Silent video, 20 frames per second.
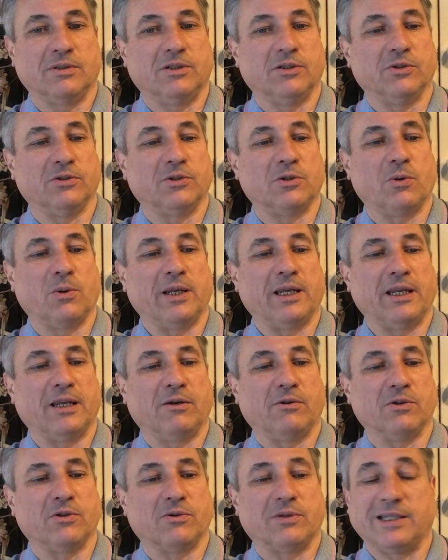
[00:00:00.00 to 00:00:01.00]
earthquake
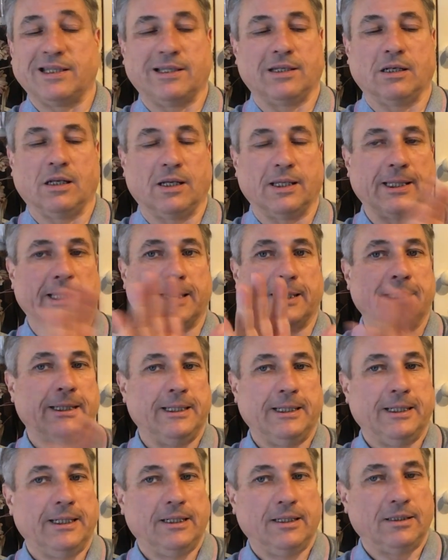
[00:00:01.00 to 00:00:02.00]
areas or anything like that.
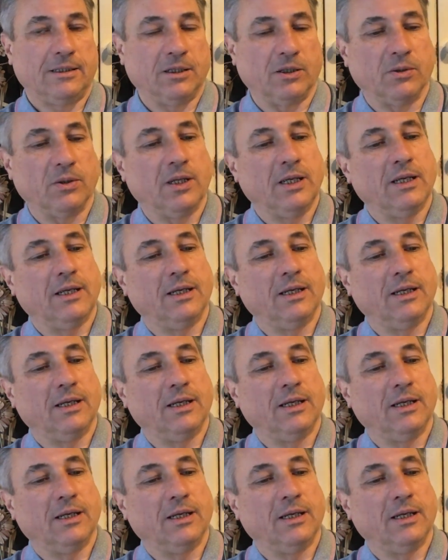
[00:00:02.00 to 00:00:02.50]
No,